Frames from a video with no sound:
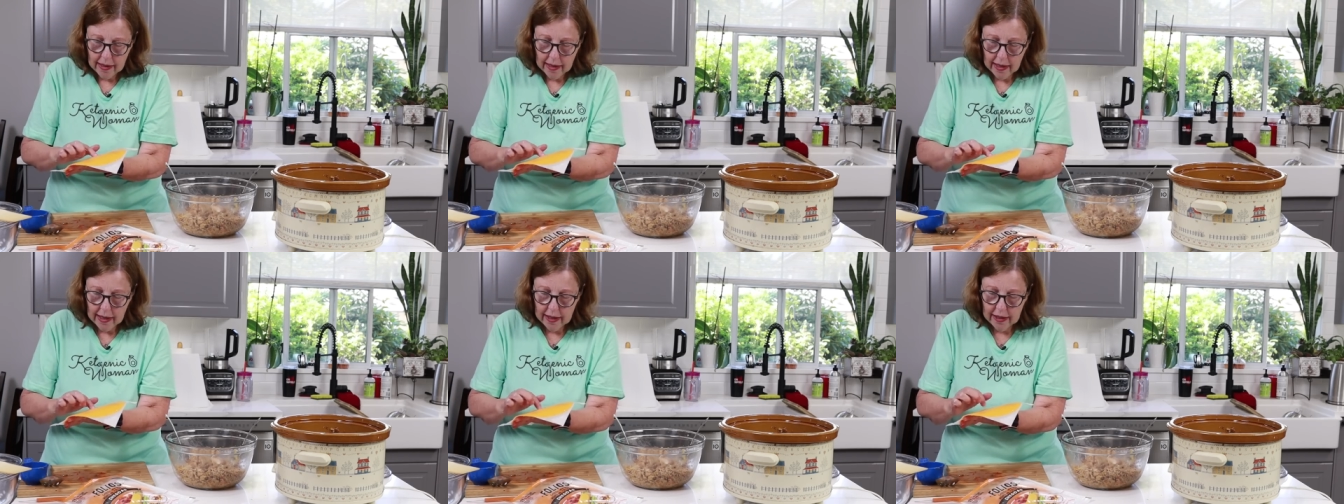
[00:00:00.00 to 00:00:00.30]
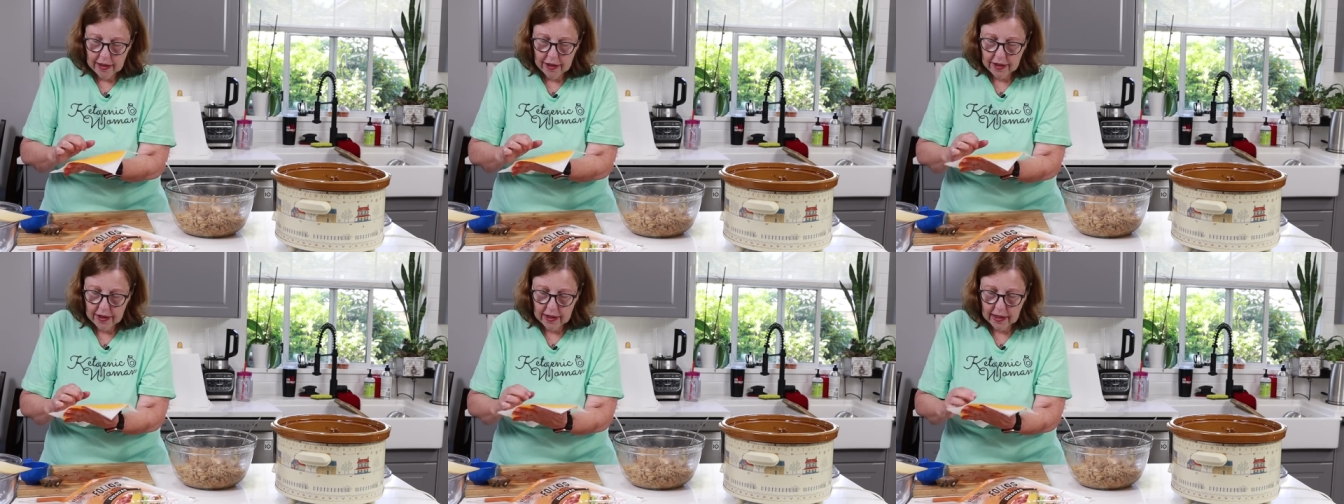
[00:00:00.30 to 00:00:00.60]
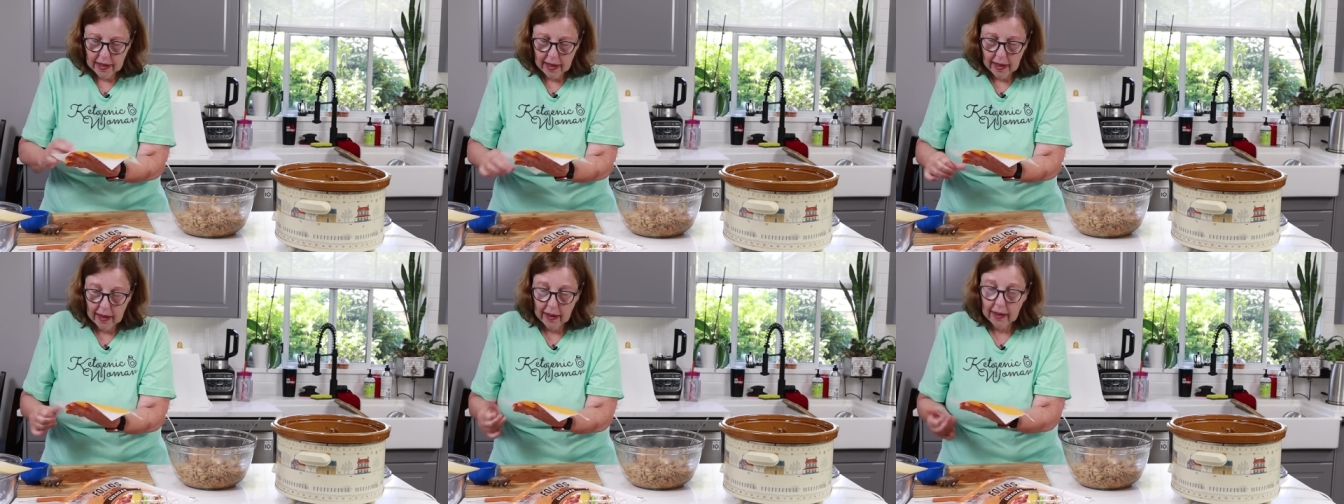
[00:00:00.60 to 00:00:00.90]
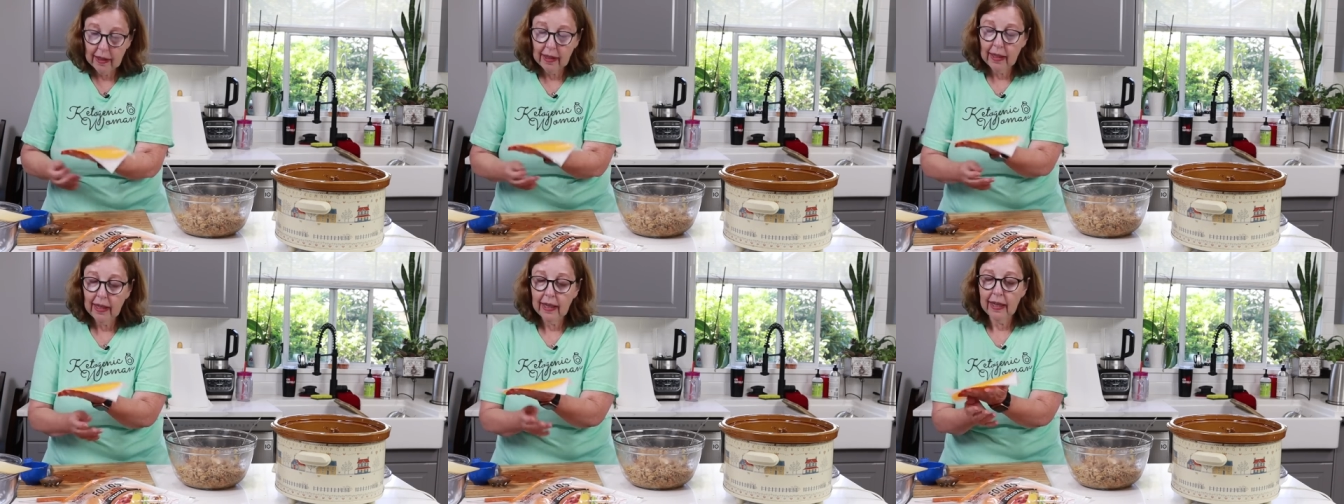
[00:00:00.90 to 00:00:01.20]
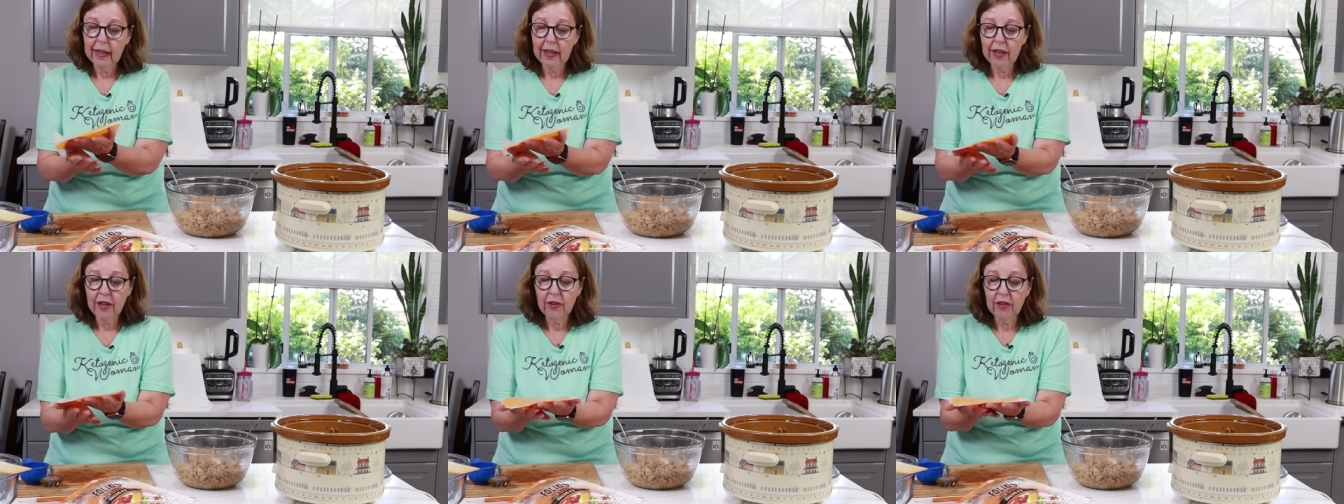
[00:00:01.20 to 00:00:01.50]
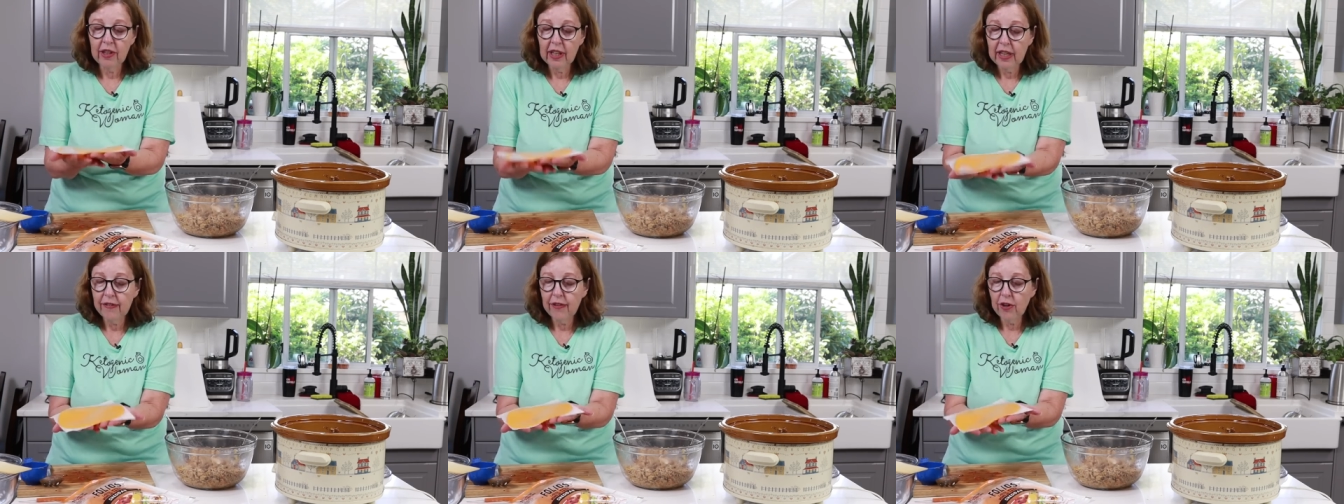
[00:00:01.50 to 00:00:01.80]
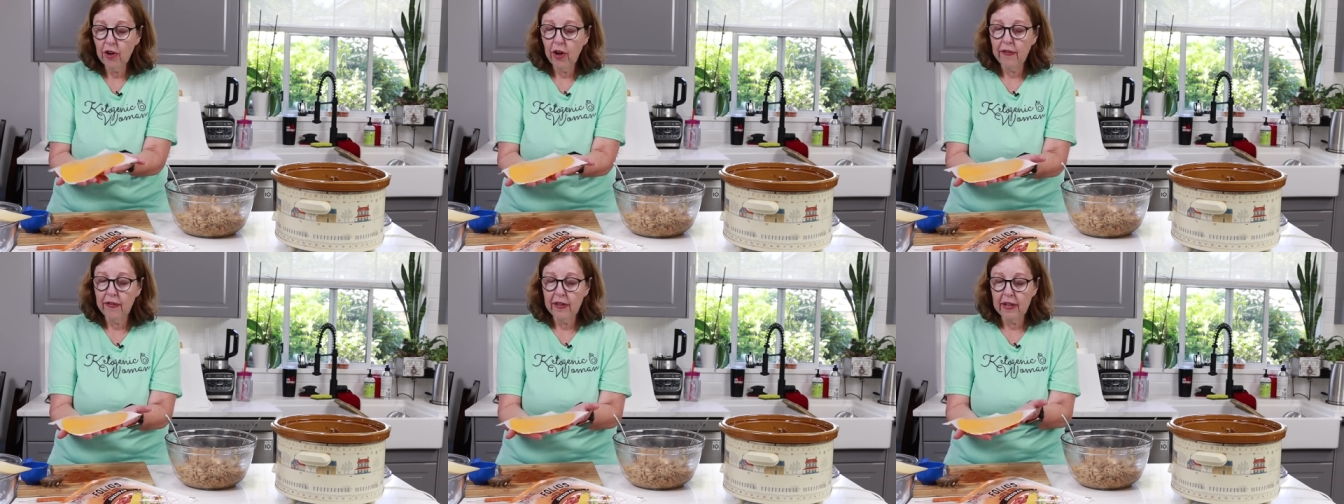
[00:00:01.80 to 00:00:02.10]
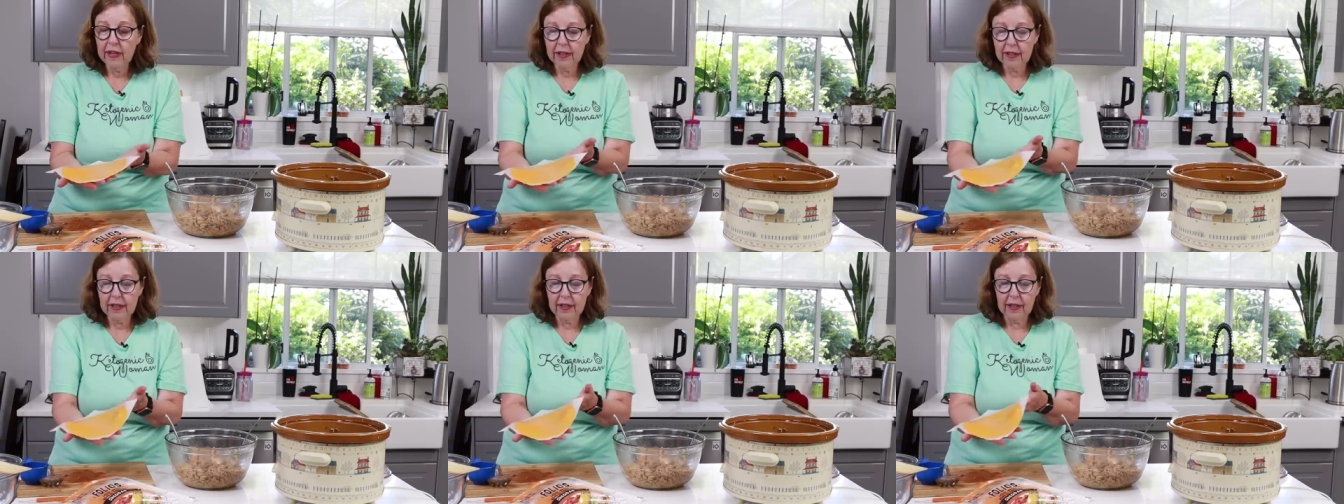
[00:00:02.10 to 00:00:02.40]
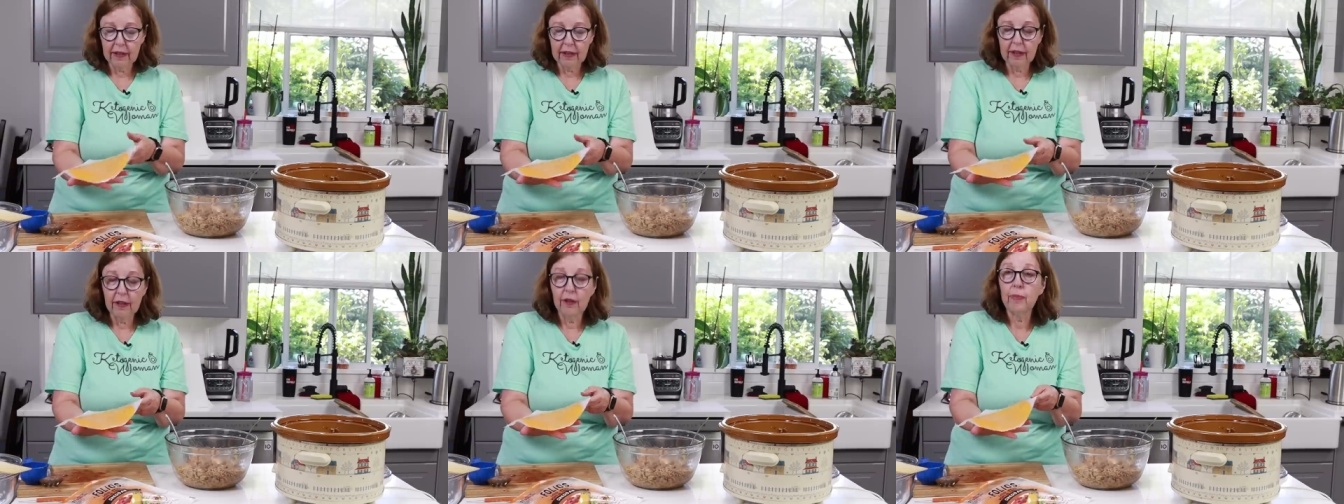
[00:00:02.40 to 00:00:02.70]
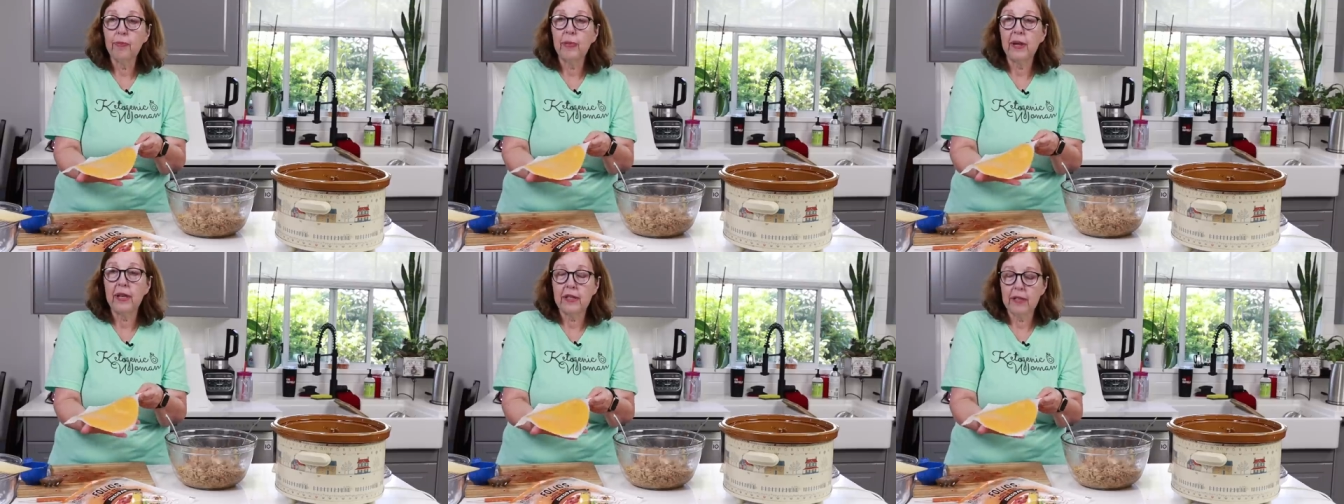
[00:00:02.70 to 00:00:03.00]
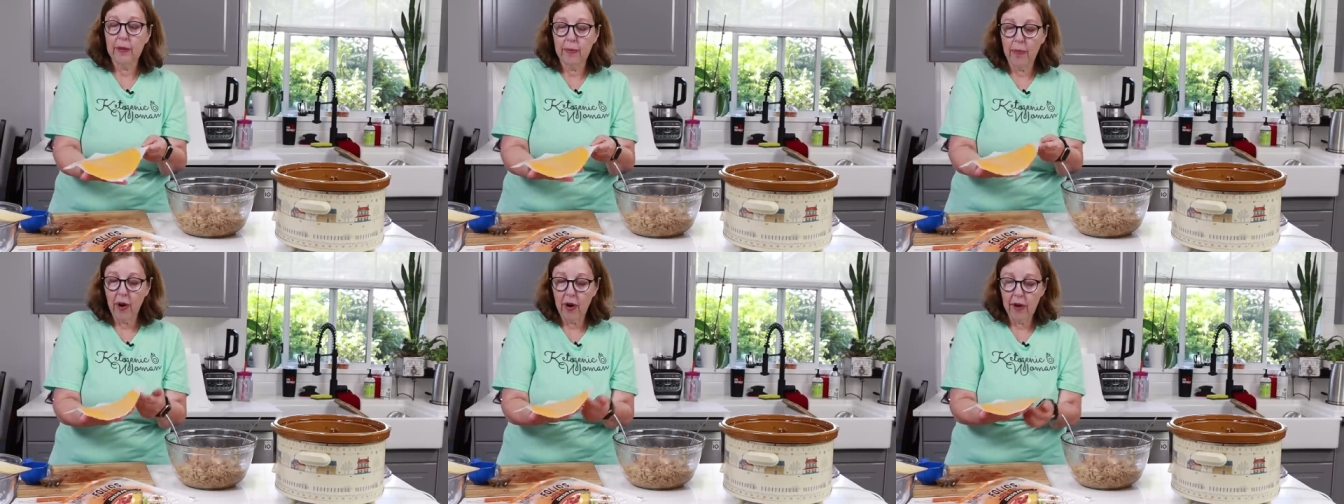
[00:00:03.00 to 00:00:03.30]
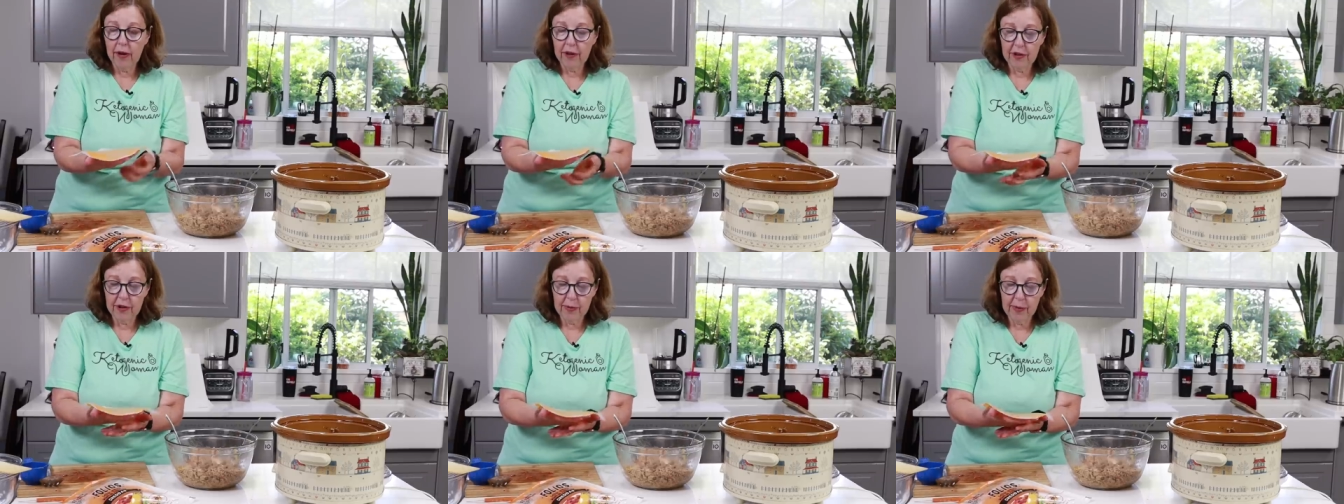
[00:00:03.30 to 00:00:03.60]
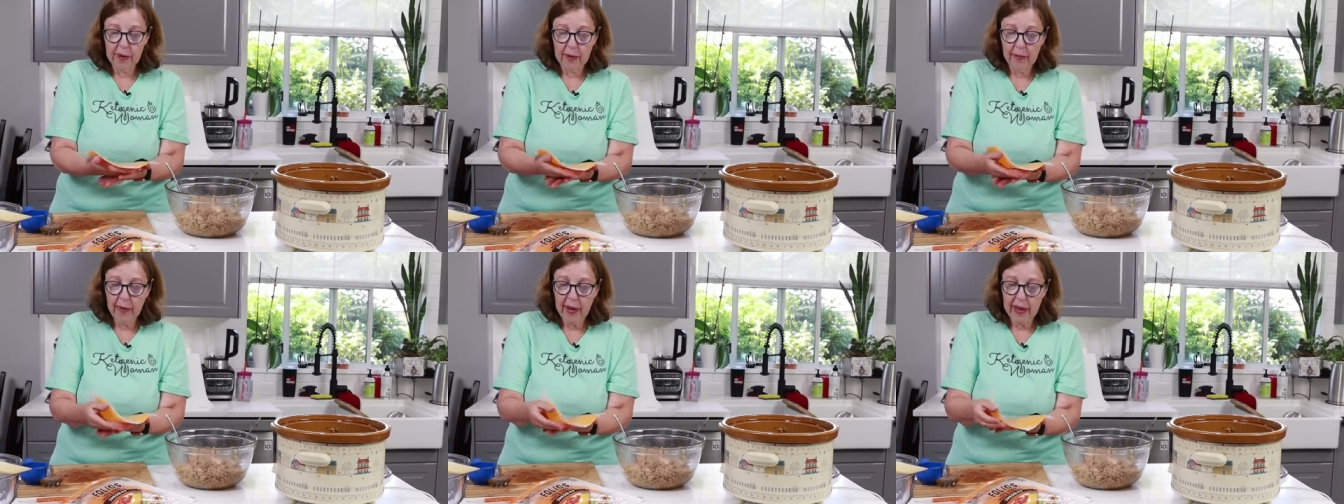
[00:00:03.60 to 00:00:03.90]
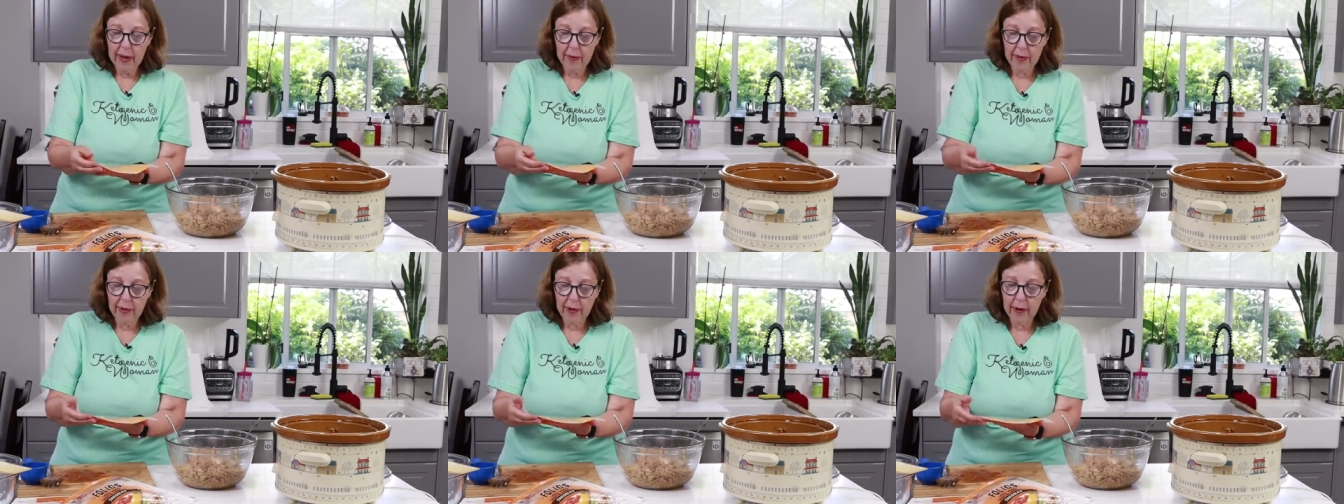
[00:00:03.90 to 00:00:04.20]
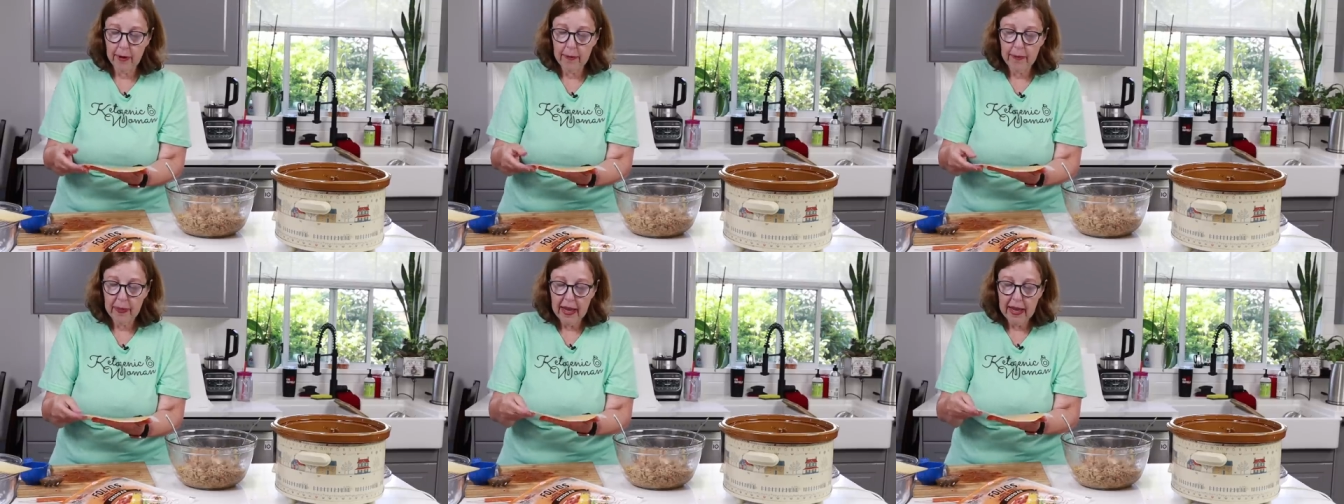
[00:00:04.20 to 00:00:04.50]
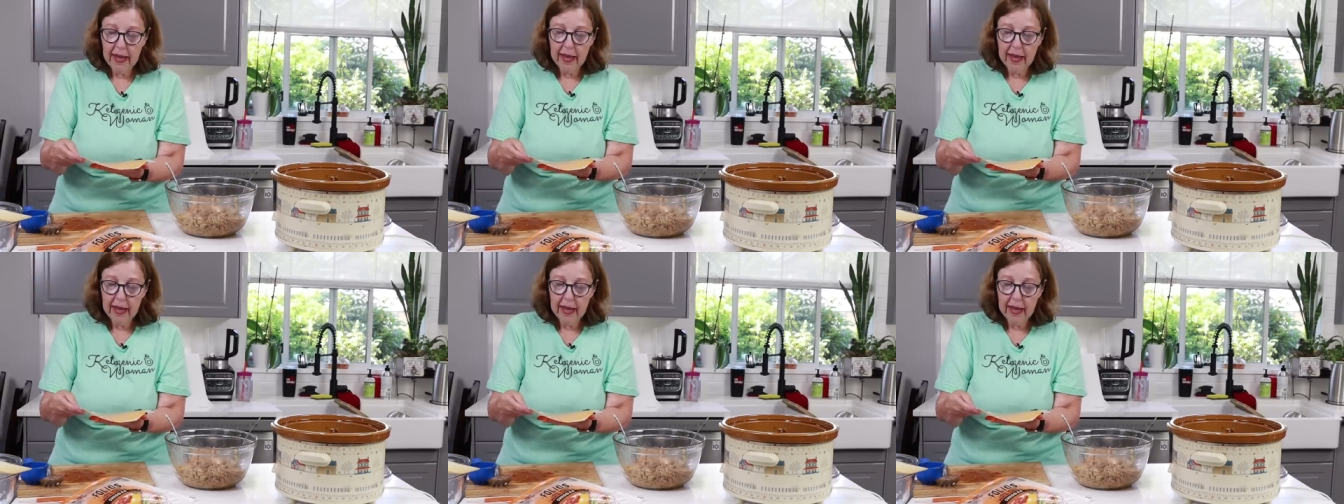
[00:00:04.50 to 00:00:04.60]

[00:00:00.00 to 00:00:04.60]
is uh, you leave it on this little piece of parchment paper.